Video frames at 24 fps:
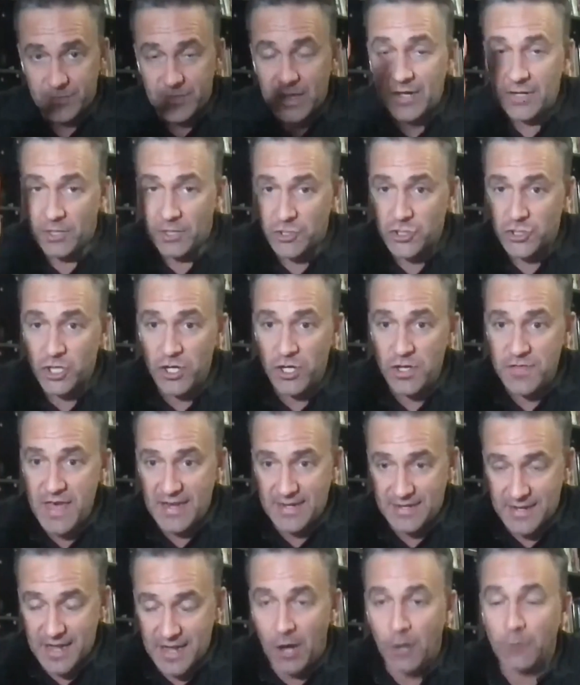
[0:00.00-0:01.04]
And I'll show you
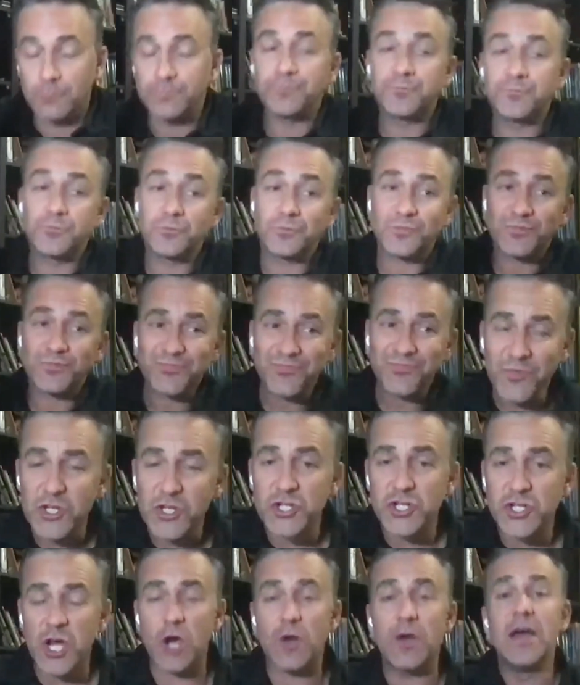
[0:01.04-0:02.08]
that now.
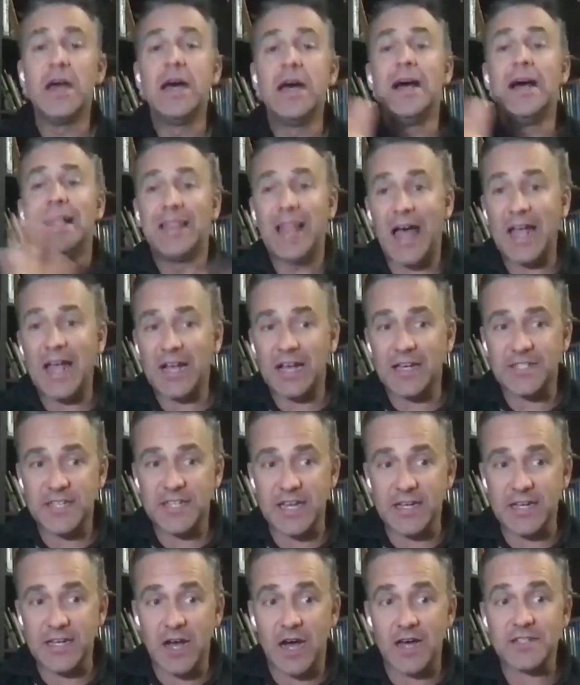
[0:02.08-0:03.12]
So, like I
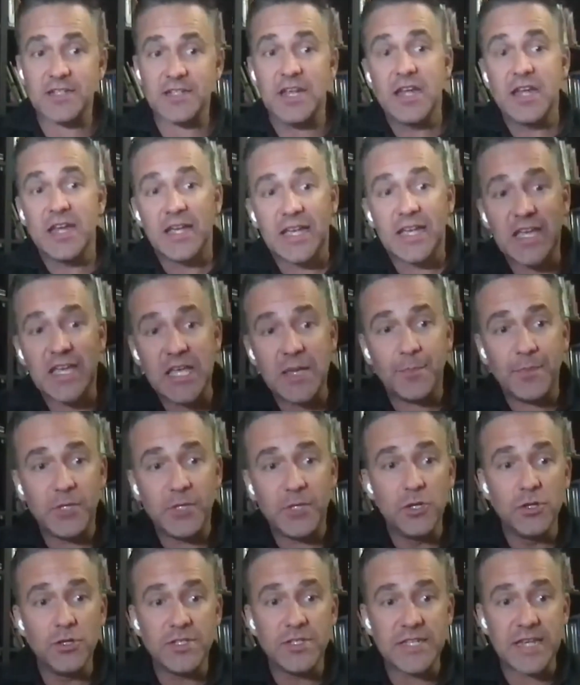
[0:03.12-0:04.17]
said, guys, keep
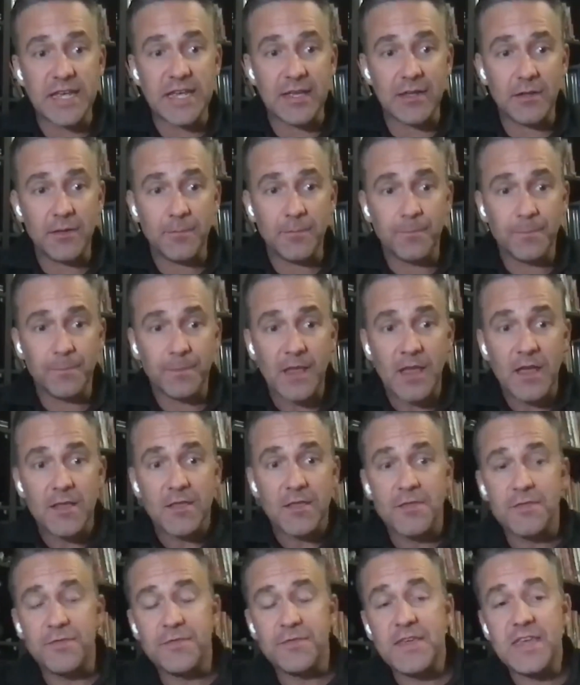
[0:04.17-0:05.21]
using
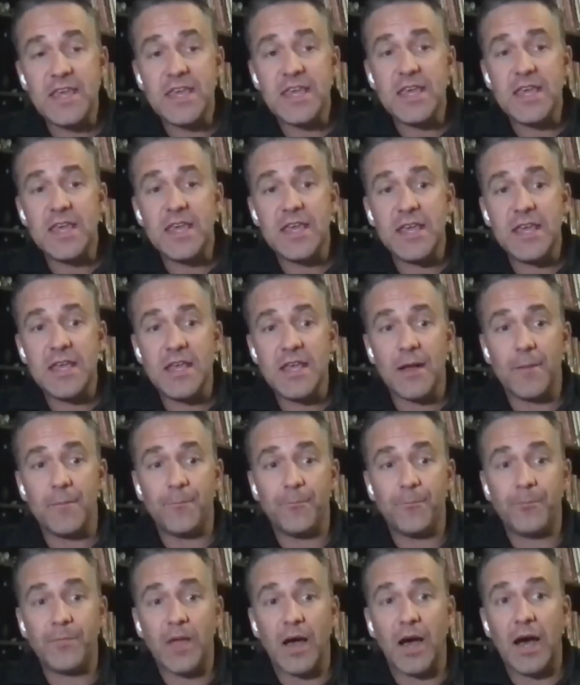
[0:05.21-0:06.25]

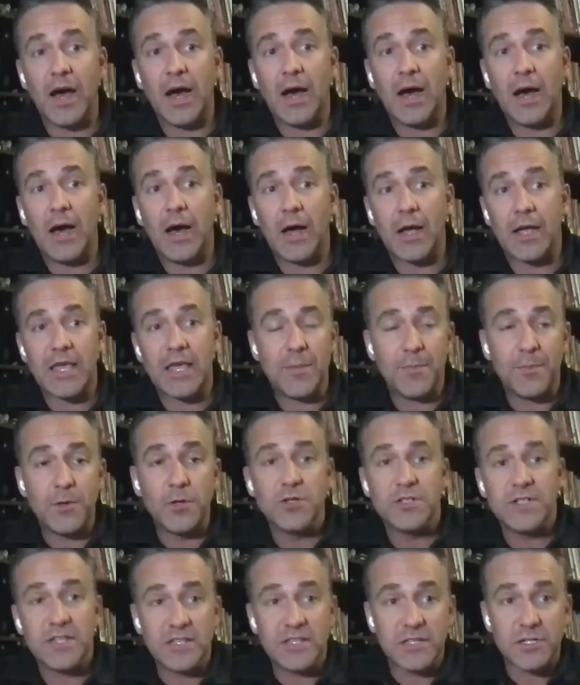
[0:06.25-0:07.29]
keep
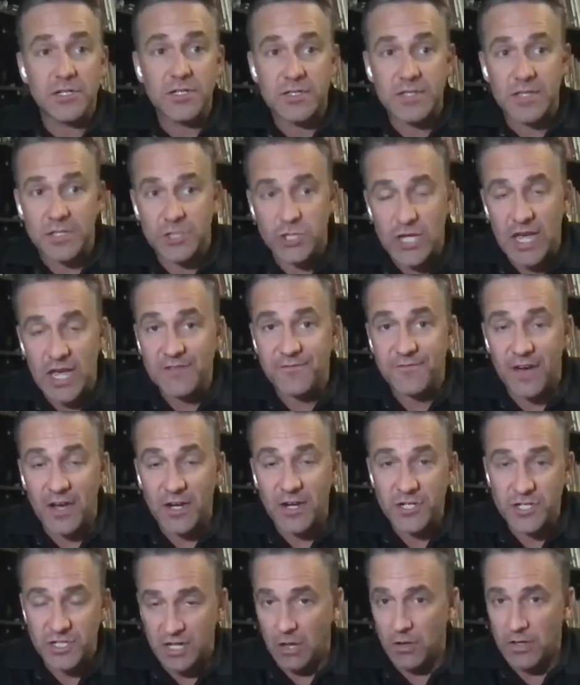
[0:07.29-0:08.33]
using the chat
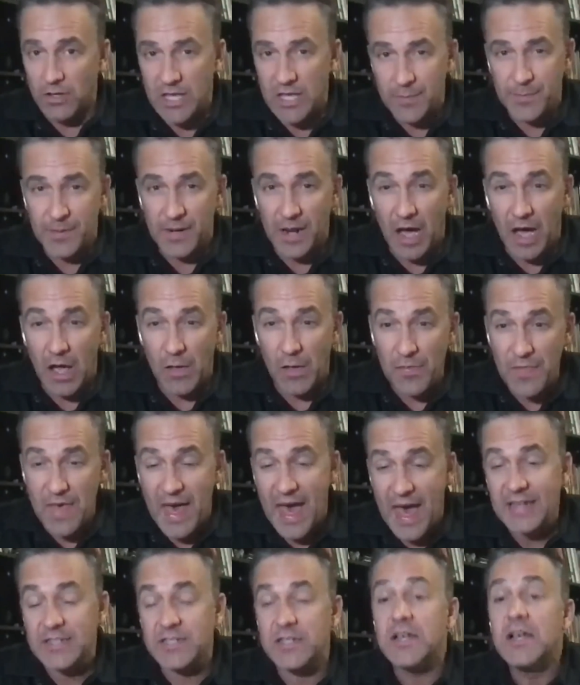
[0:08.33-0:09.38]
function. I'll keep an eye on
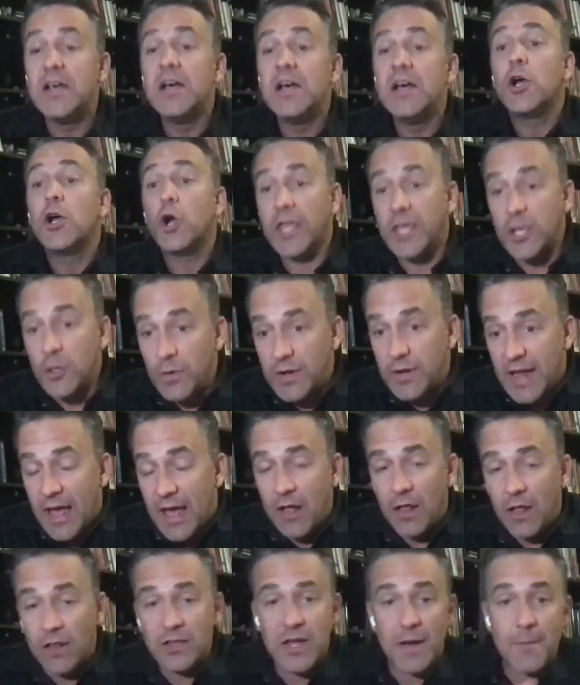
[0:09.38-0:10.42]
that. Q&A,
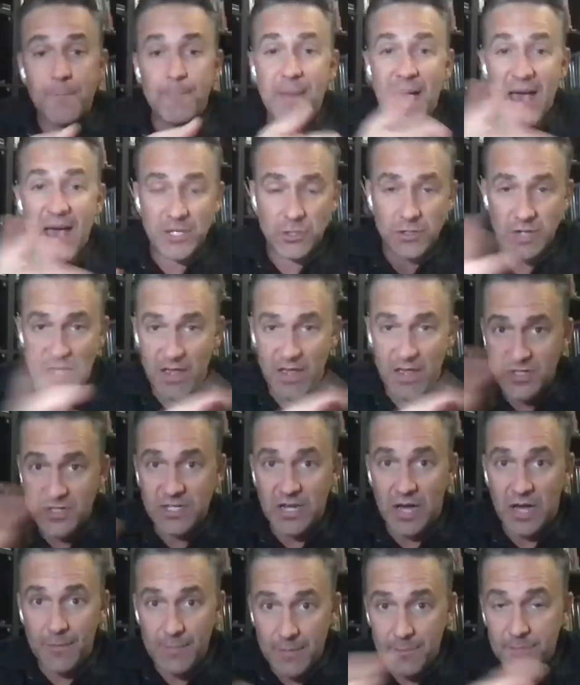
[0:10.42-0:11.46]
I'll come back to every
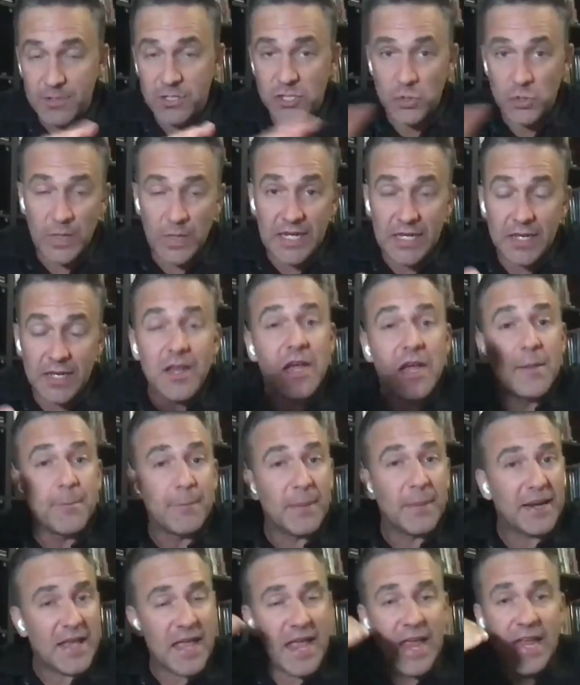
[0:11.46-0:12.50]
time in between,
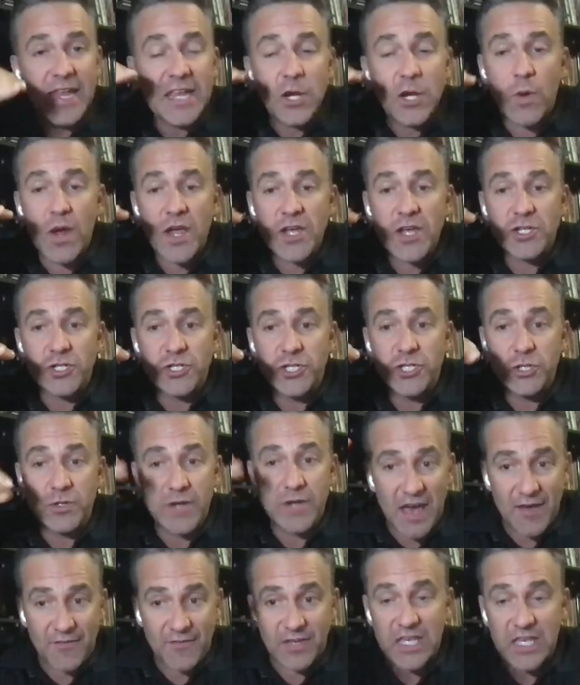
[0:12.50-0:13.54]
but any questions you
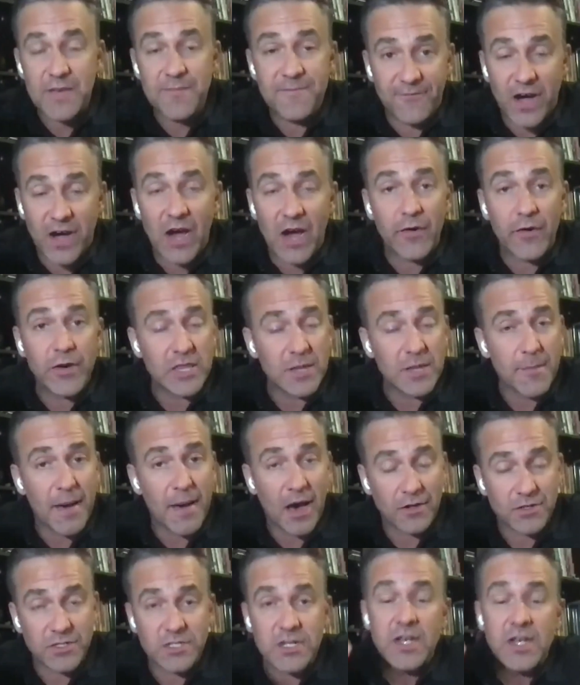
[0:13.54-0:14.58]
have, keep firing them
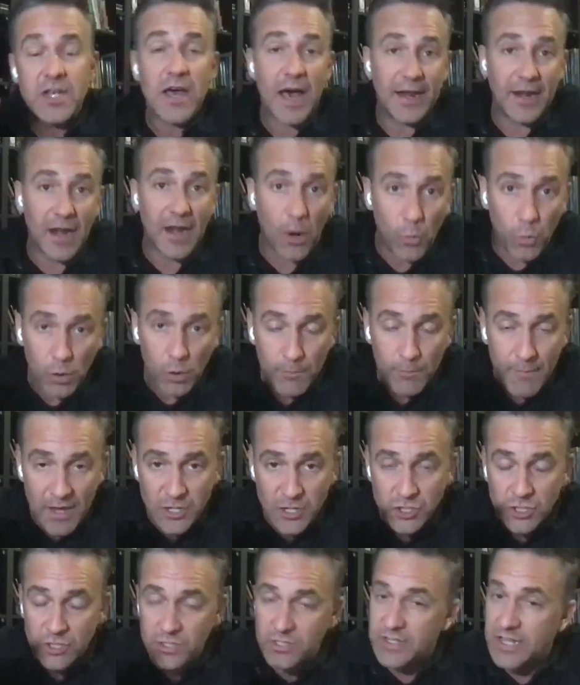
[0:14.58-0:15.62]
out, and I will make
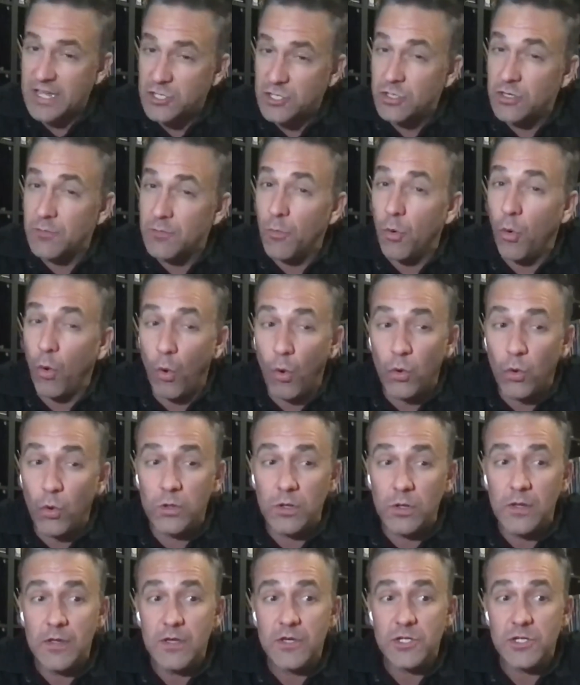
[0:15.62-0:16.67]
sure to get to them
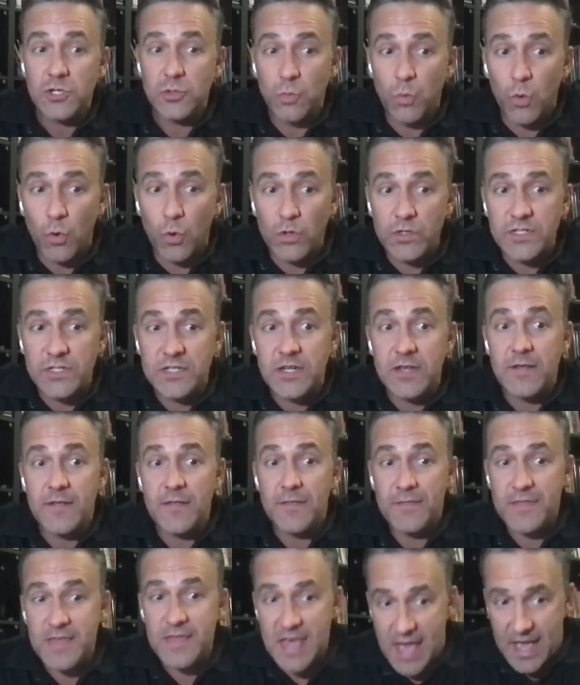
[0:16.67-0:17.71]
all towards
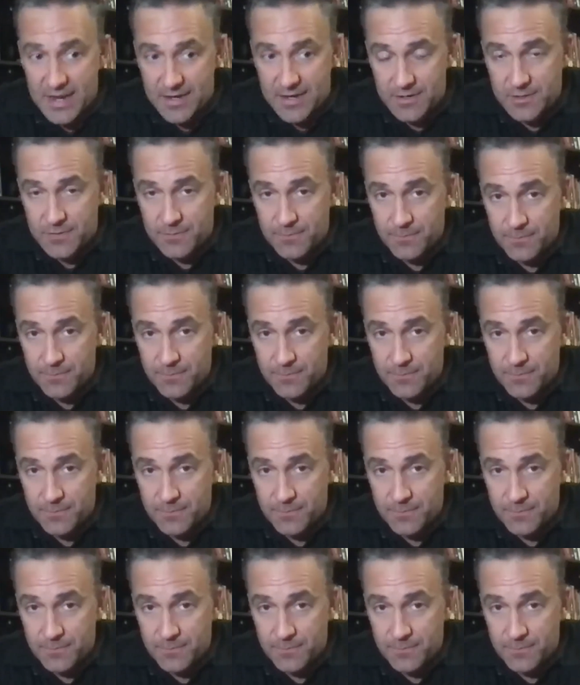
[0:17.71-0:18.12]
the end.